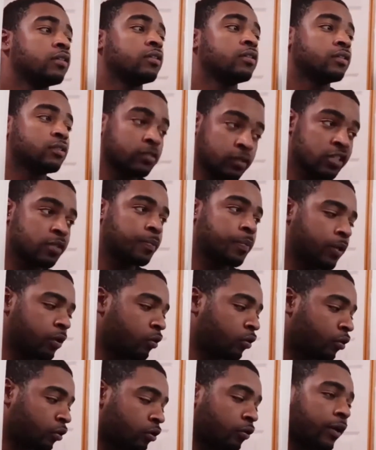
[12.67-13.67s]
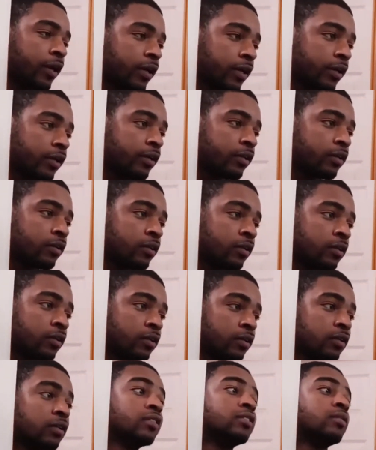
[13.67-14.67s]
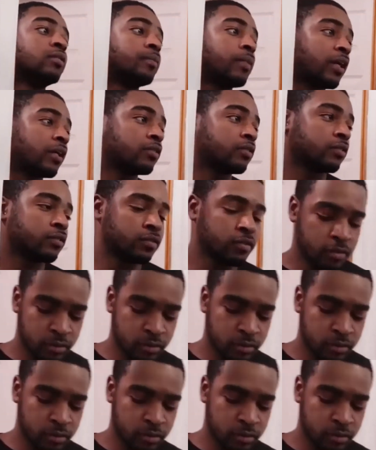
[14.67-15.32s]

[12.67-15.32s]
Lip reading: This beard oil right here is amazing.